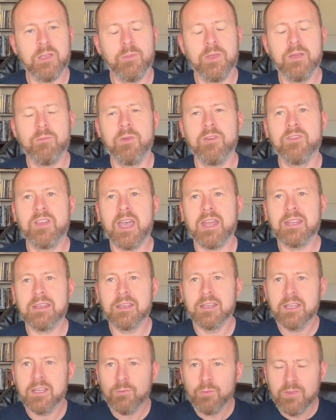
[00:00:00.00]
We've got
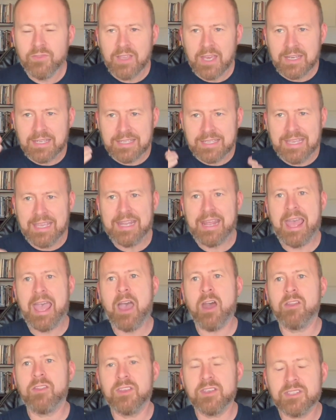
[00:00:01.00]
to get
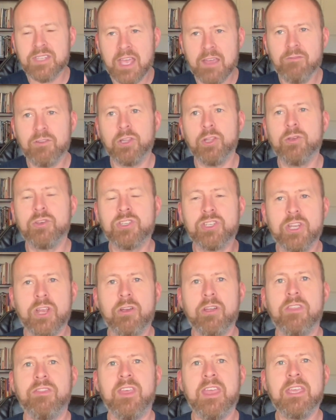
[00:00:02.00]
out of this
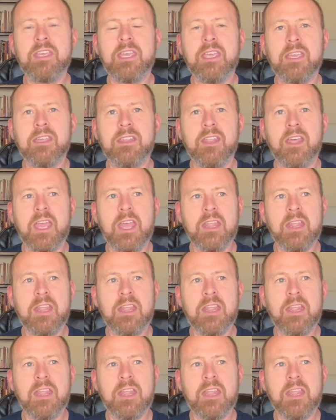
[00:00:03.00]
evolutionary thinking